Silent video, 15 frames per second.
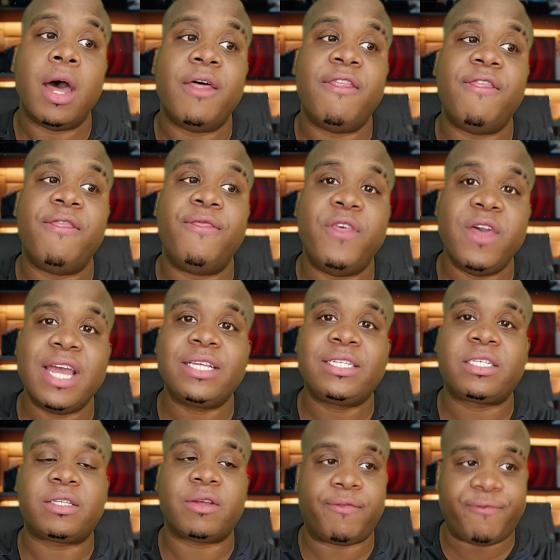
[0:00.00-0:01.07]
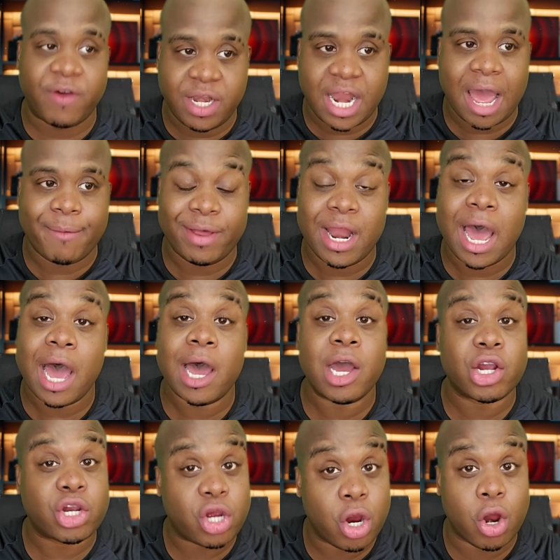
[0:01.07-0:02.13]
This phenomena
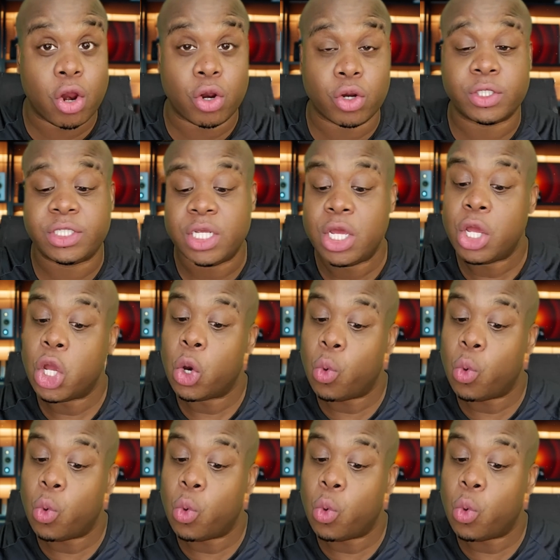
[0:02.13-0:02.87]
occurs